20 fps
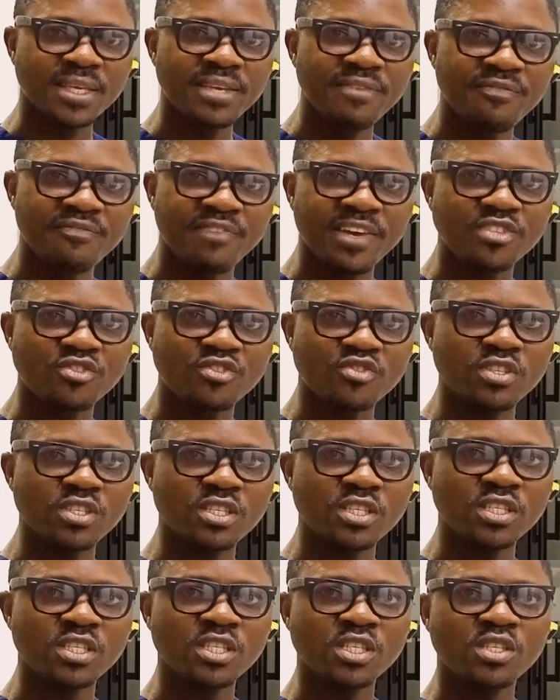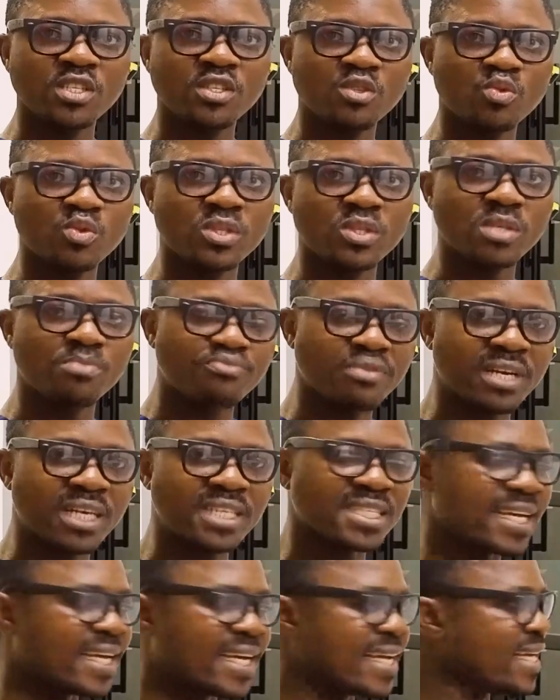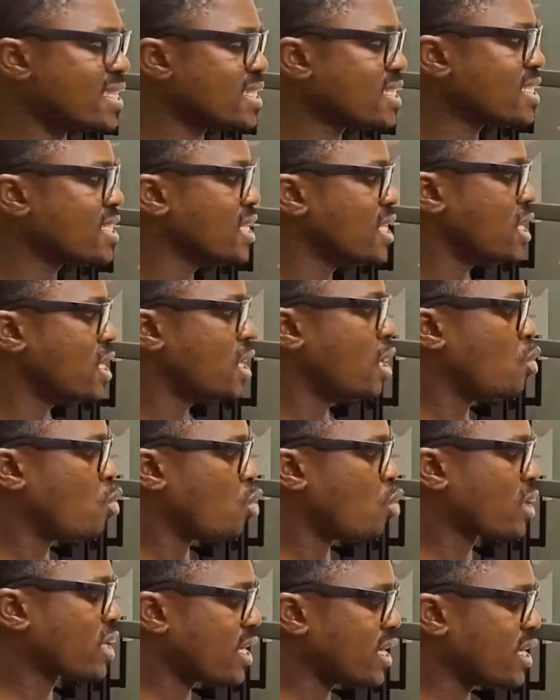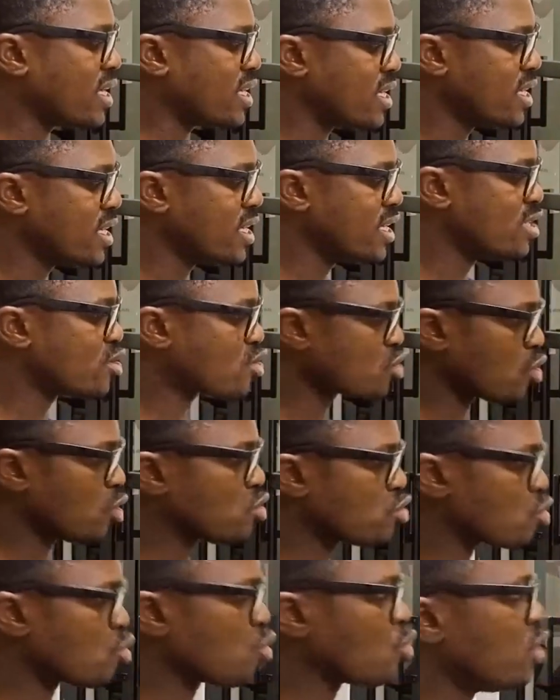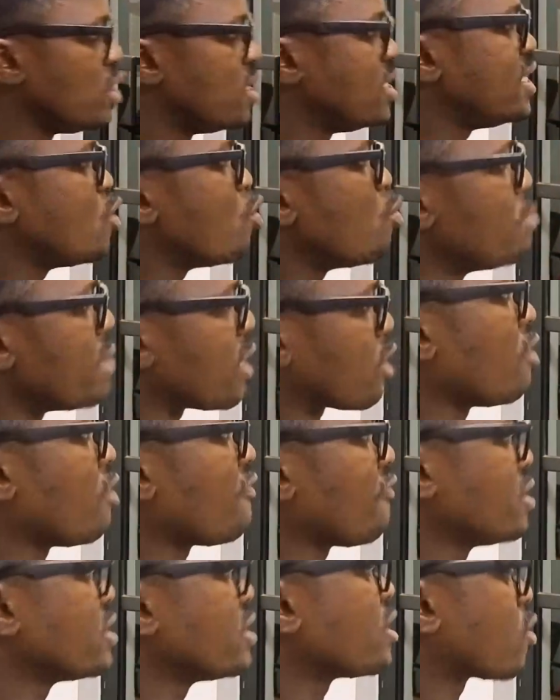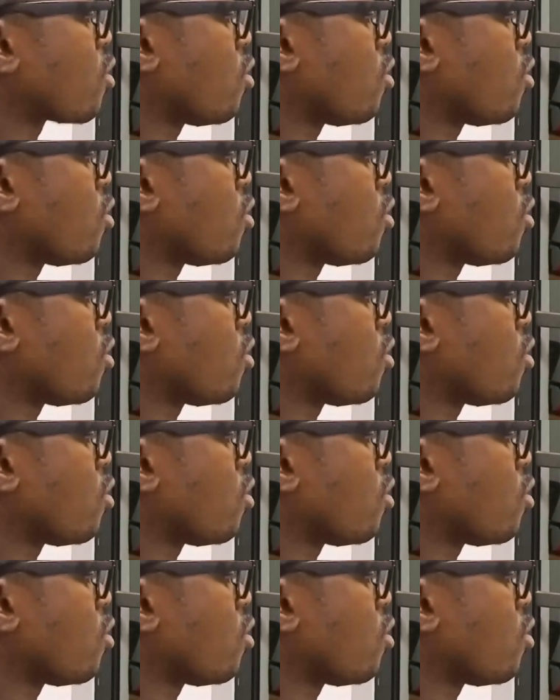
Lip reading: the inventory to the present location. So they will make up for the